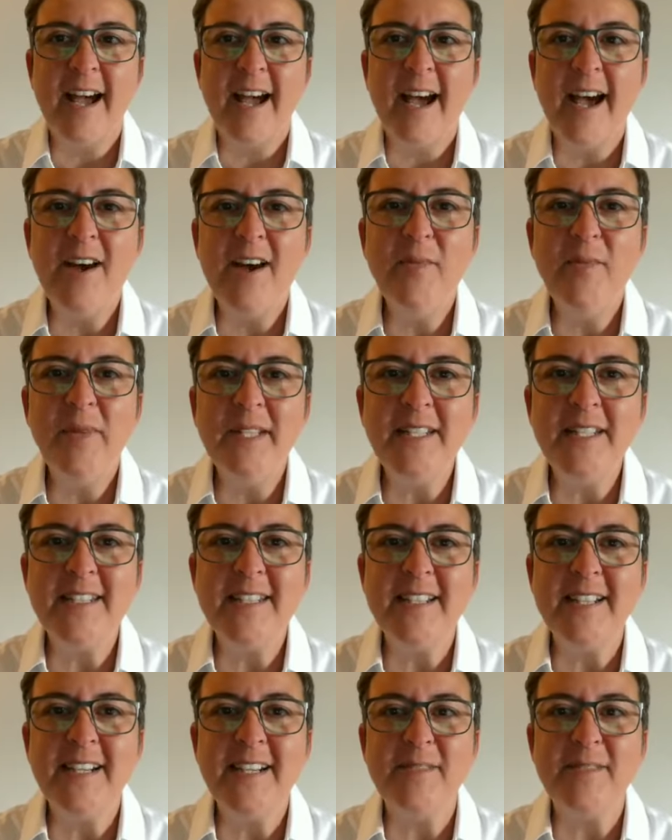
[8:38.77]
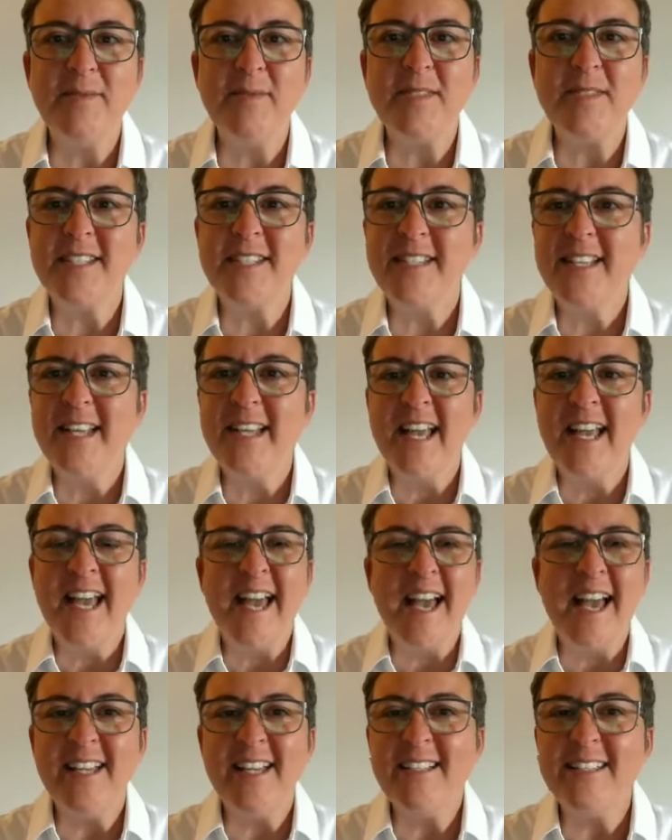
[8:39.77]
How many times
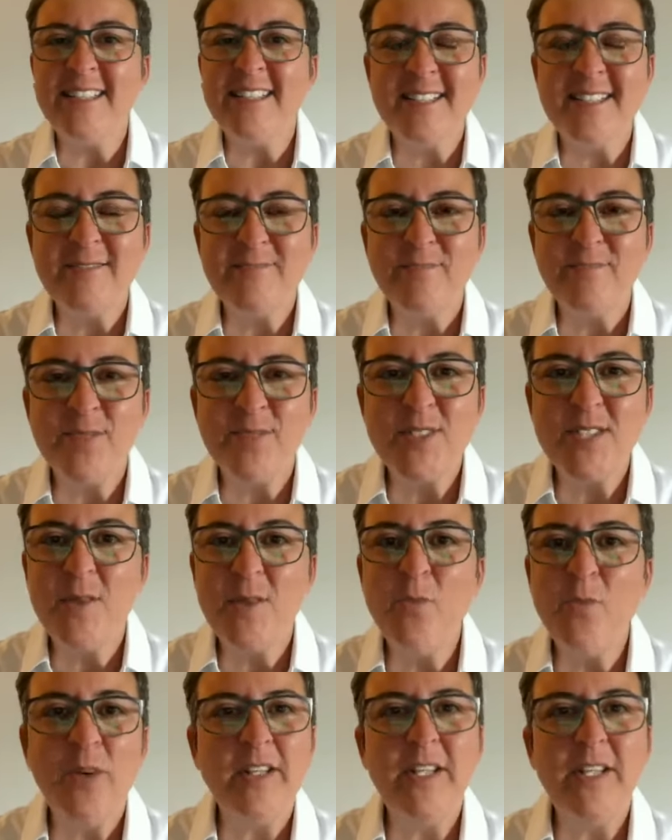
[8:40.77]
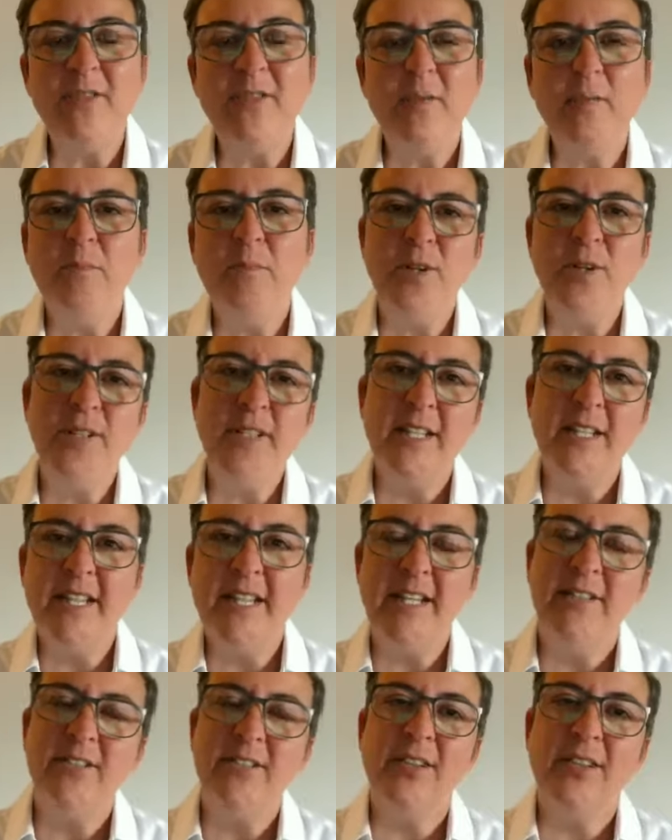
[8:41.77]
has someone even pondered
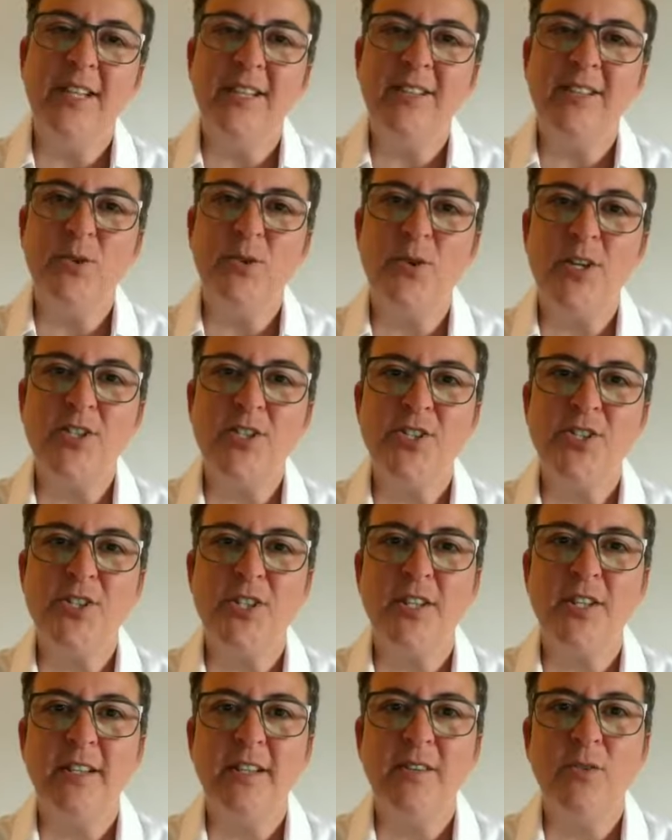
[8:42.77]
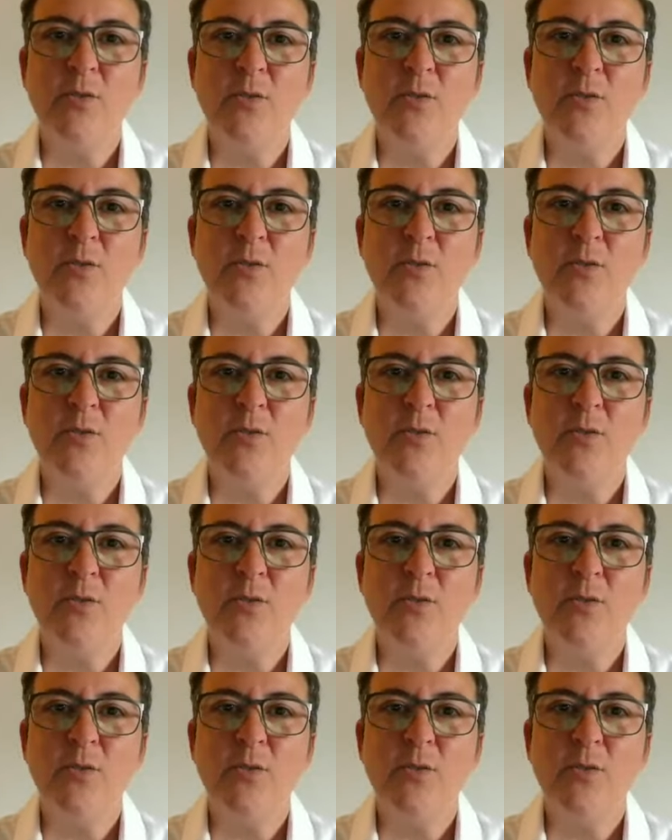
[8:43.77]
that, that question?